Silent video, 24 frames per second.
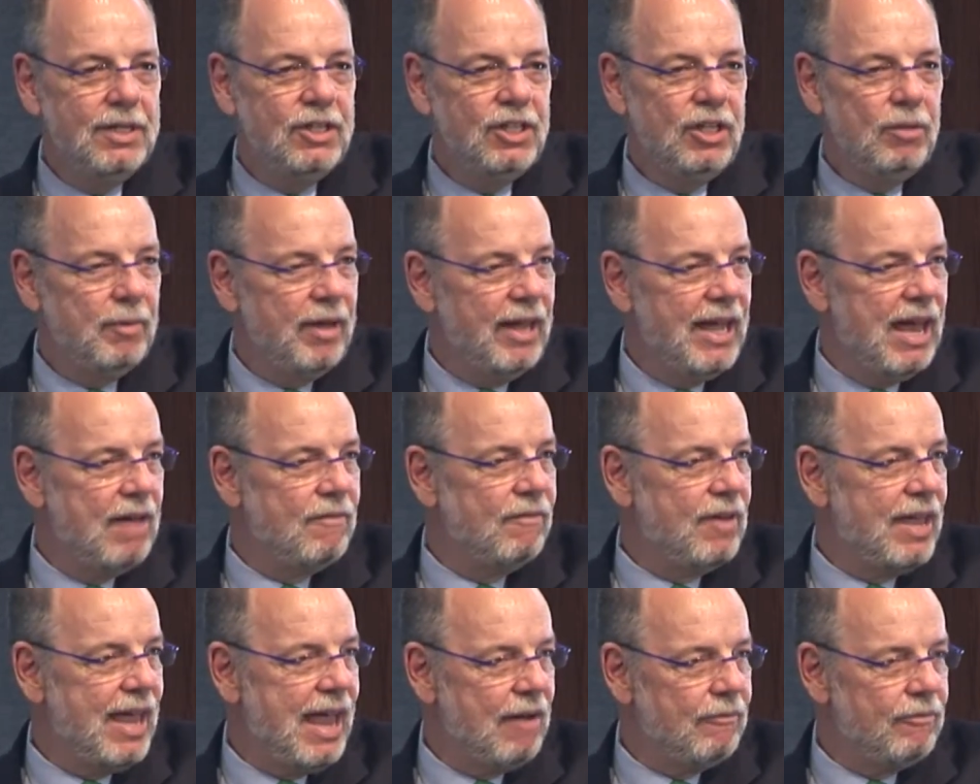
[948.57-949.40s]
You may
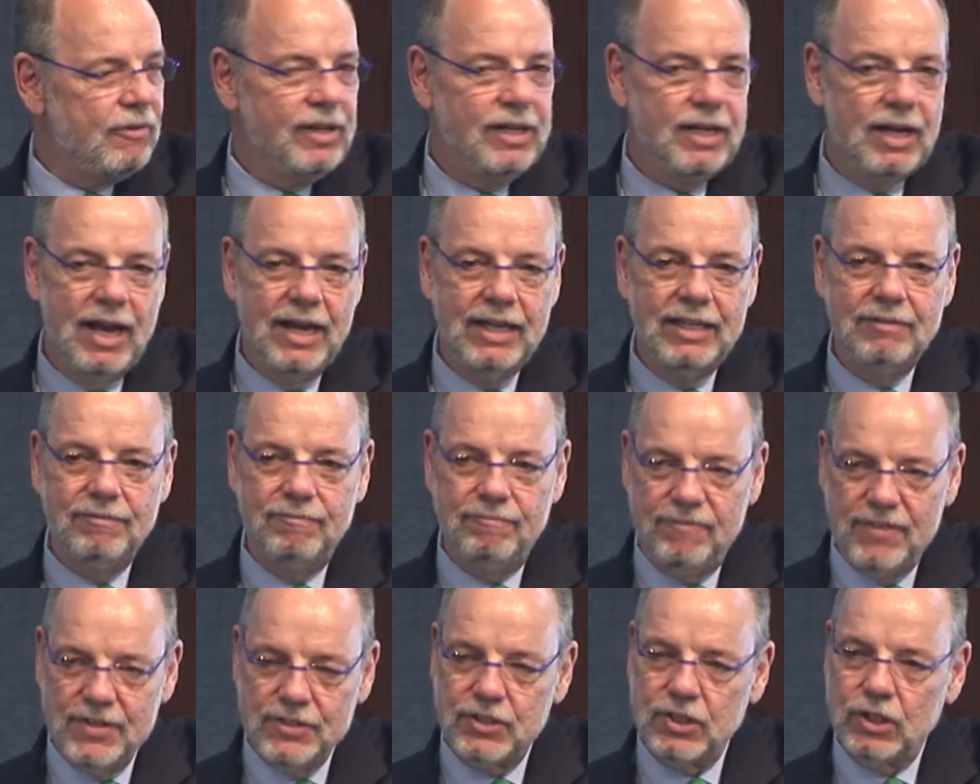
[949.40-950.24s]
have every kind
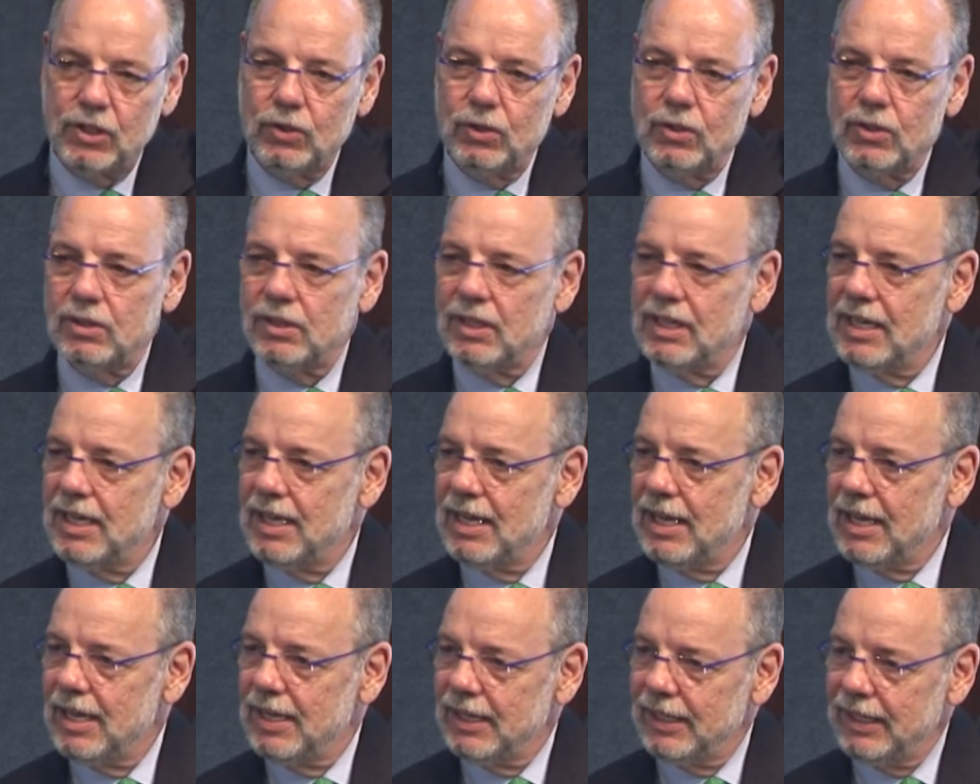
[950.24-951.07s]
of
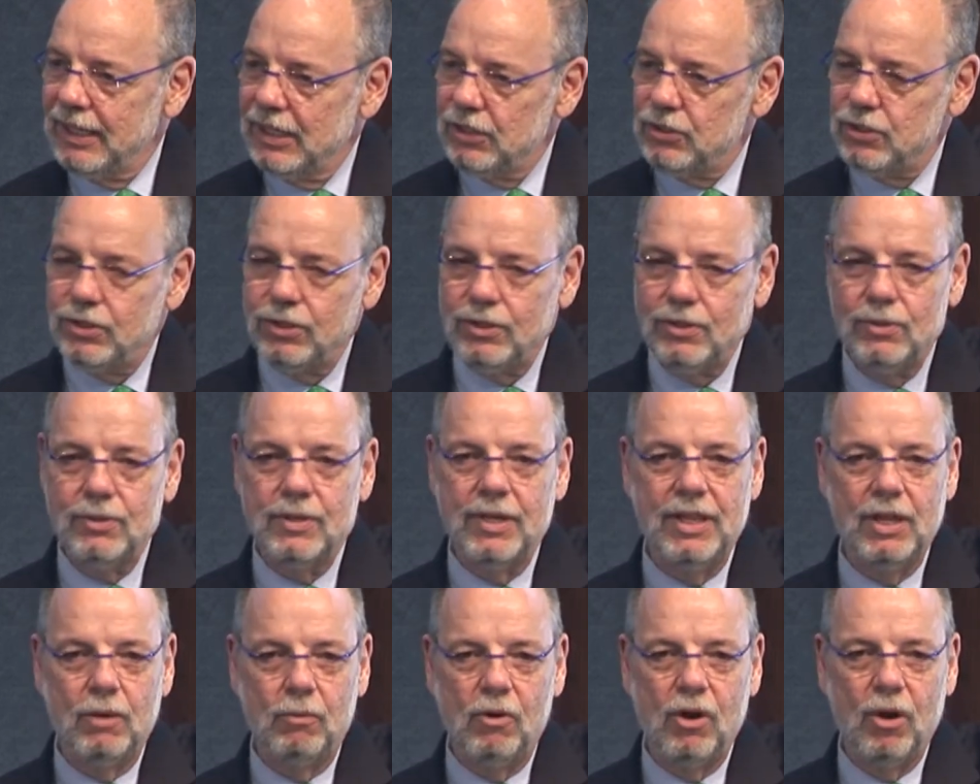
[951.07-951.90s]
physical issue
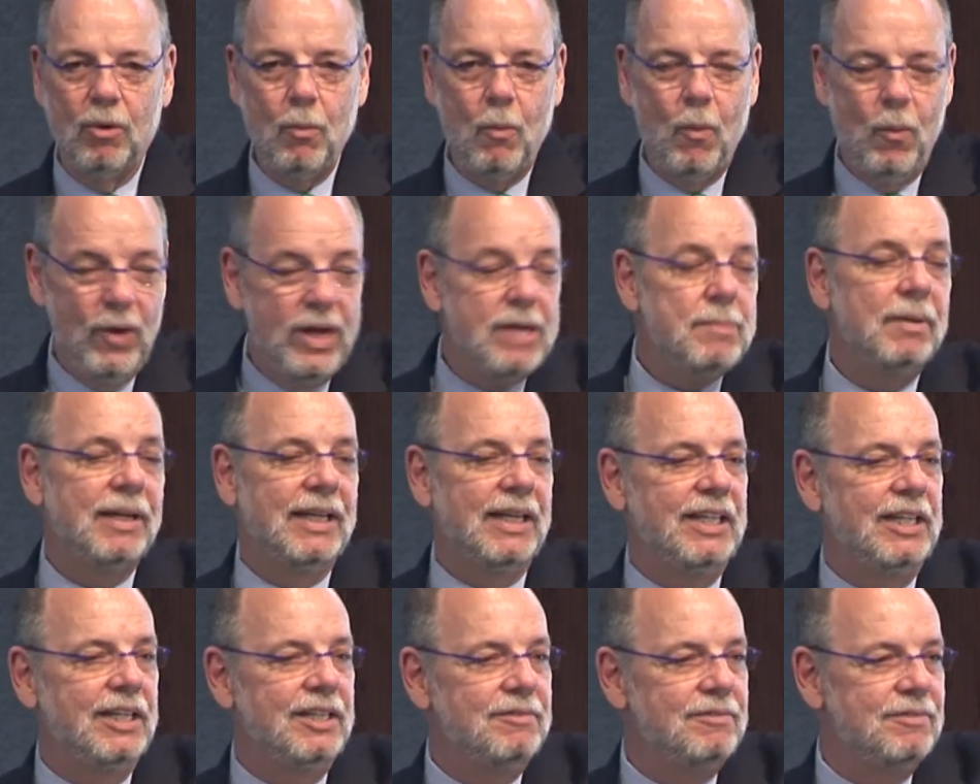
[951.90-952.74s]
in the world. We
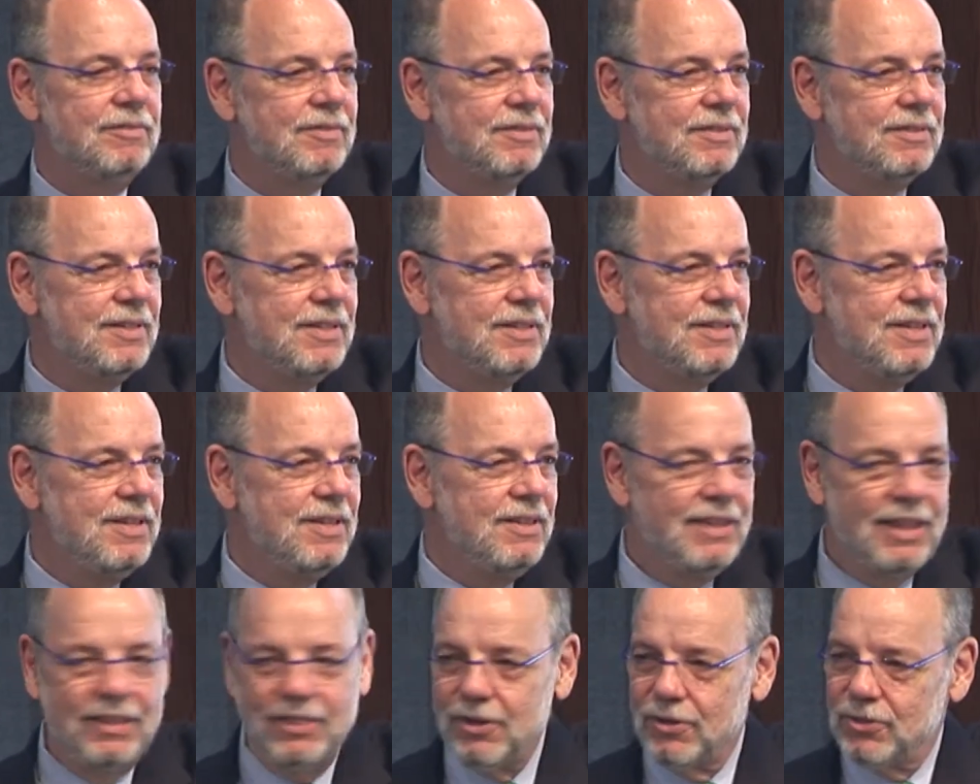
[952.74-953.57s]
believe
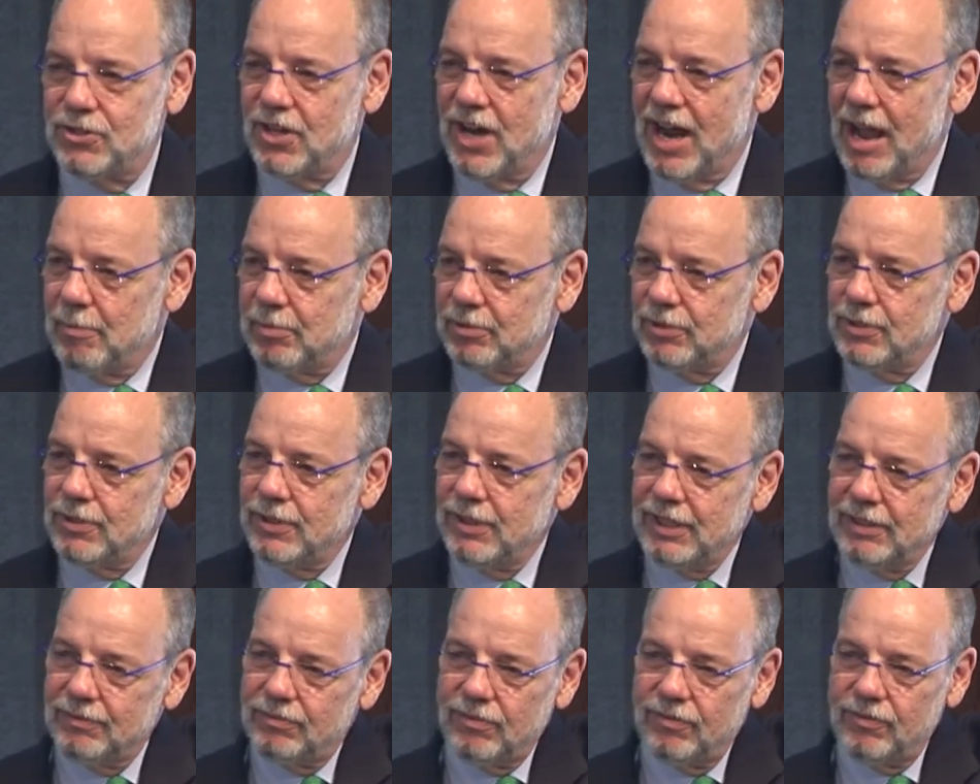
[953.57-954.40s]
that there's an
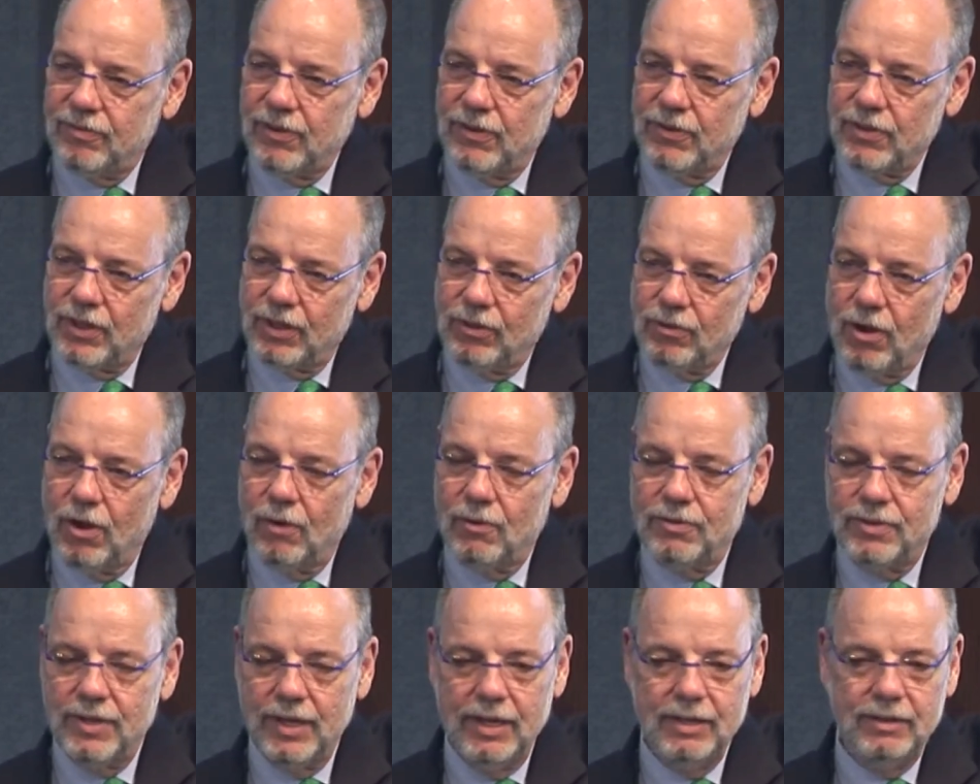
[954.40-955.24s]
opportunity for further
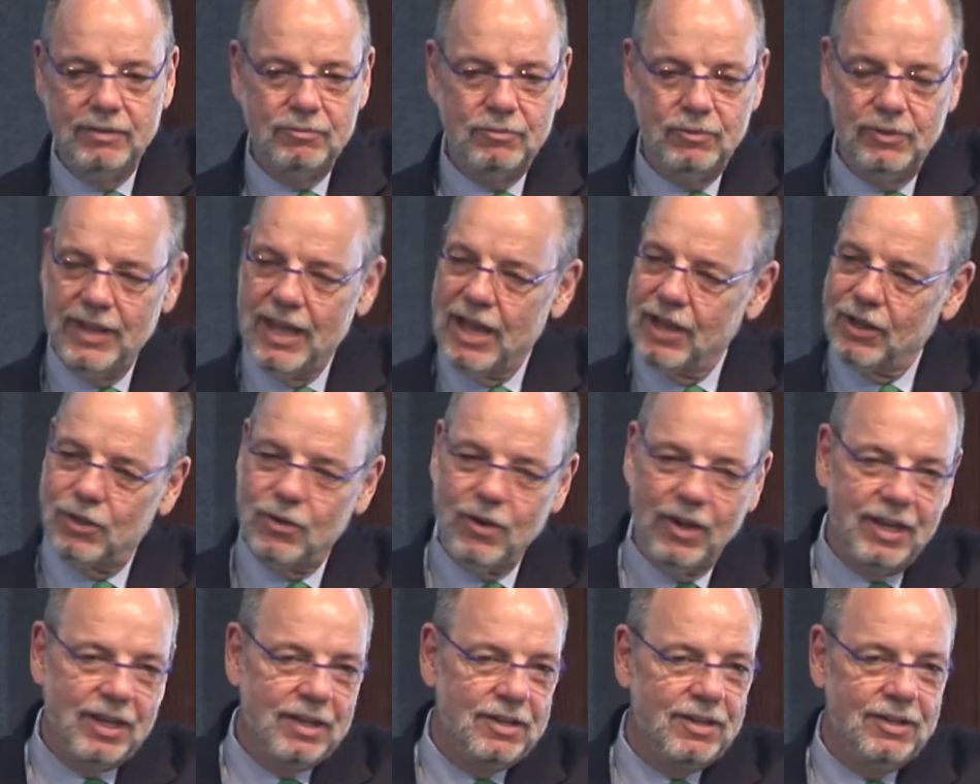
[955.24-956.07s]
growth. And without
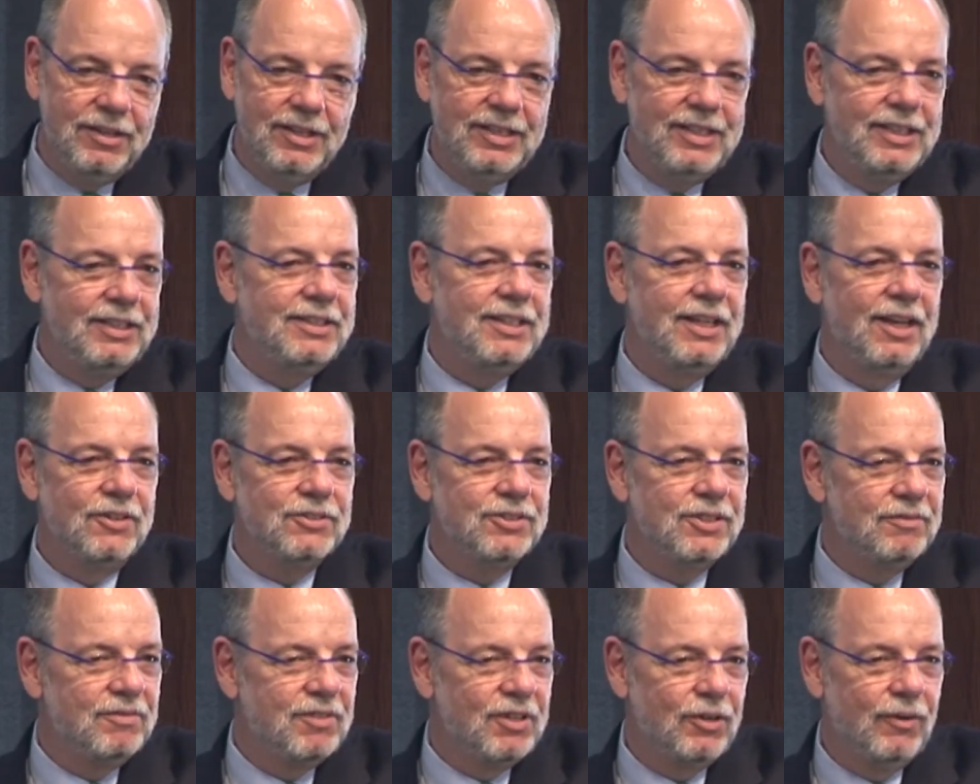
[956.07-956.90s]
going into the
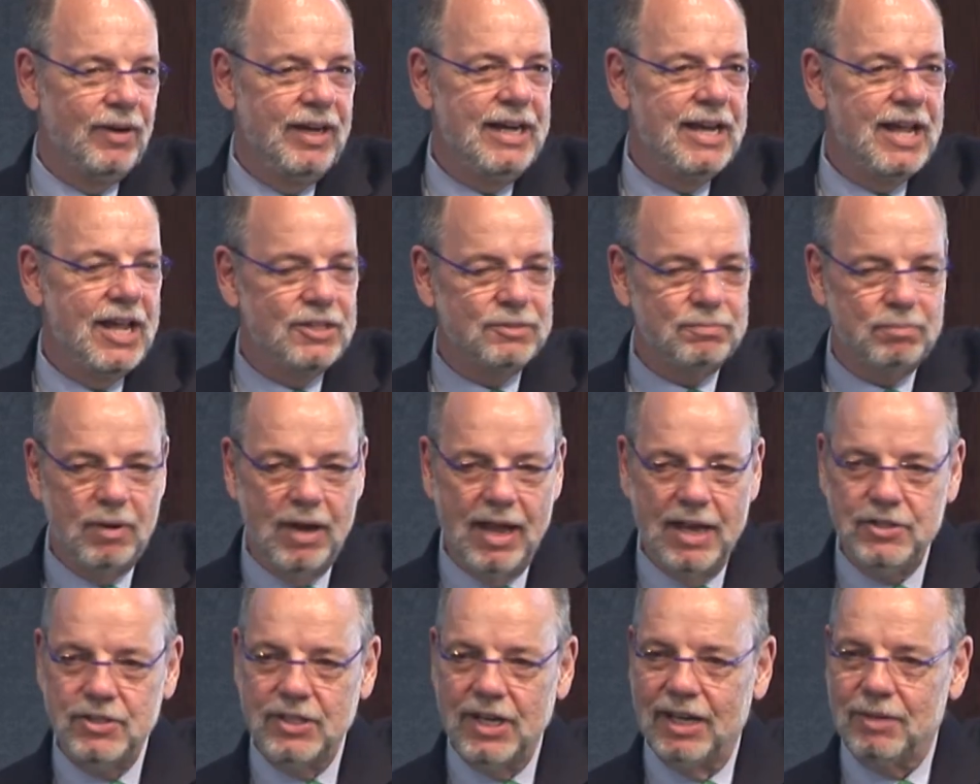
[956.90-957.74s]
details of the Greenhouse
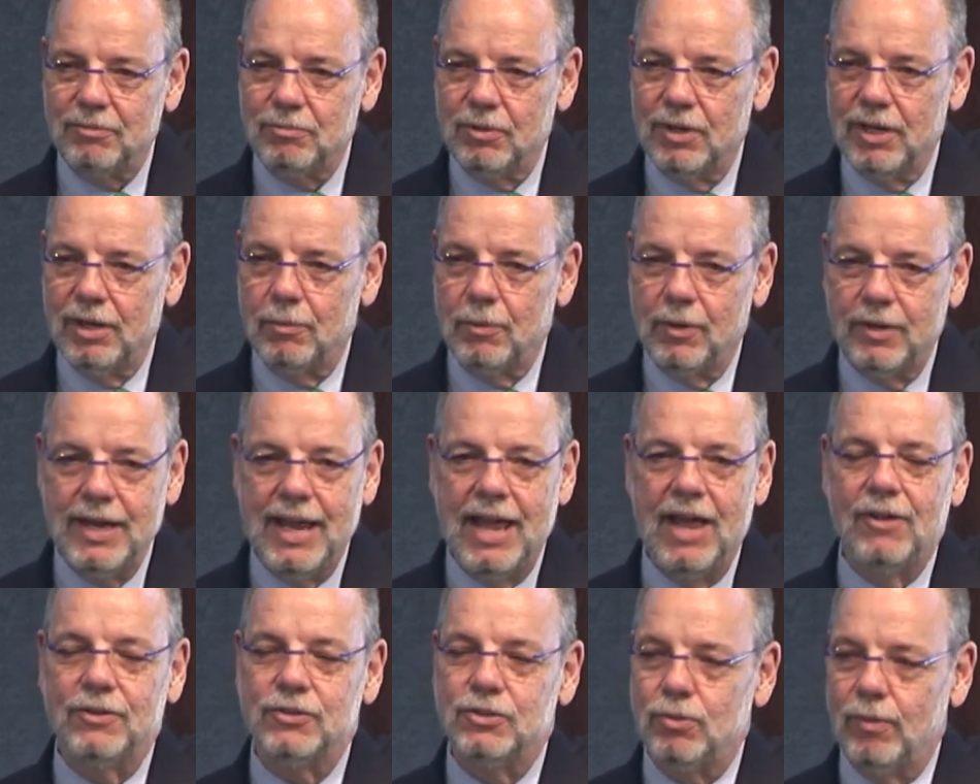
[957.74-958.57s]
Project, where we're
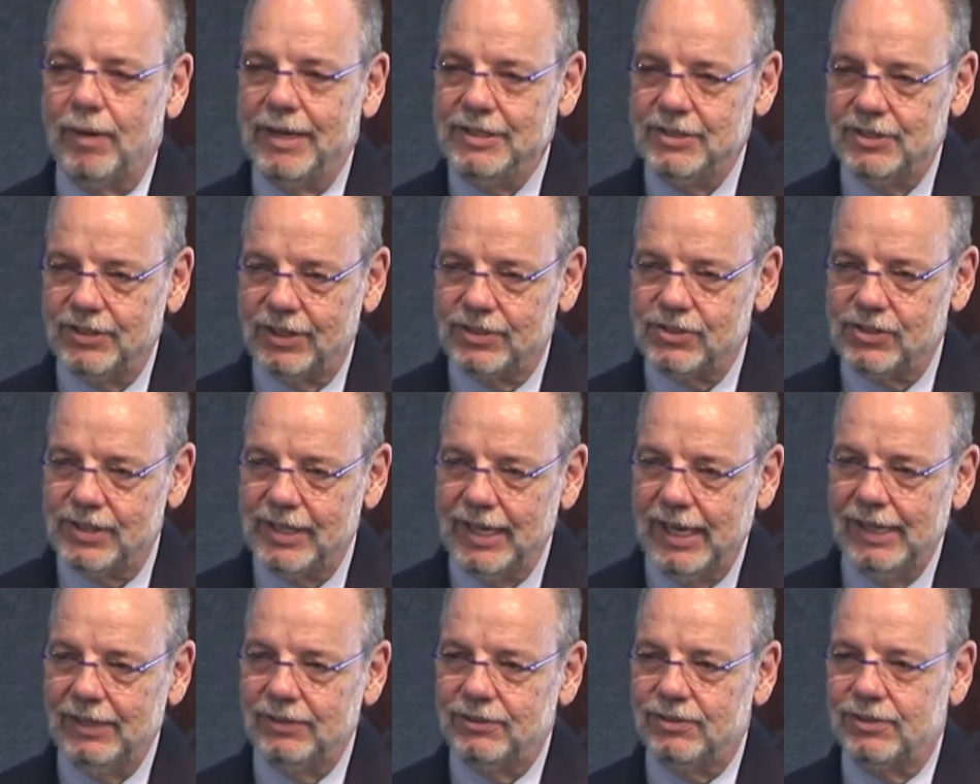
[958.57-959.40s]
now in 26
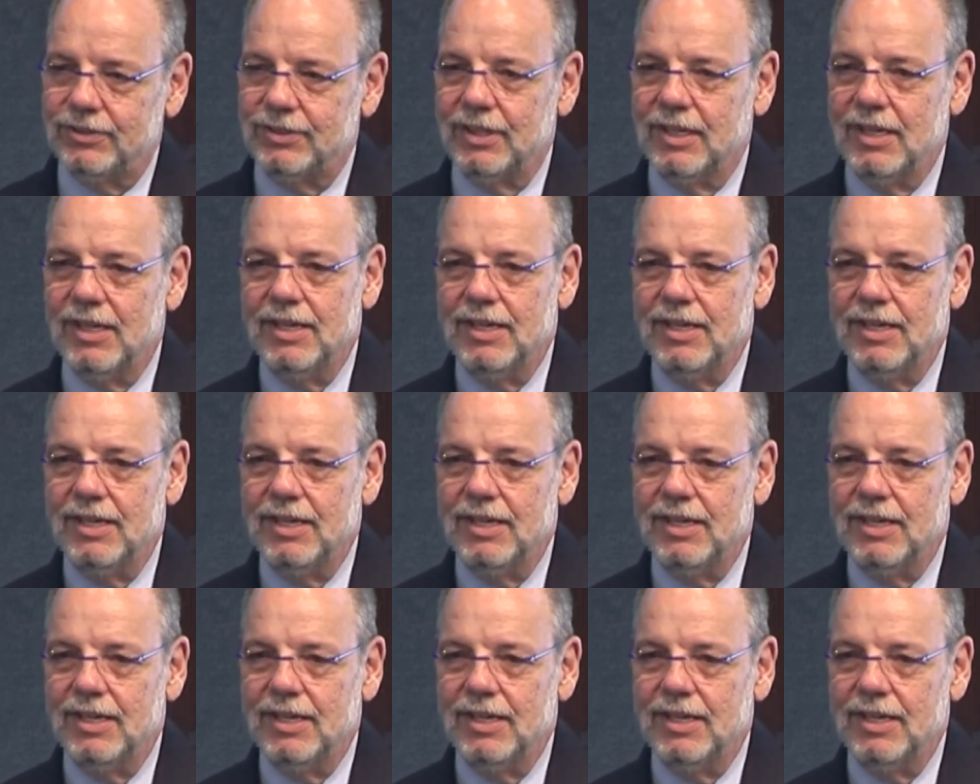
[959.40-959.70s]
states,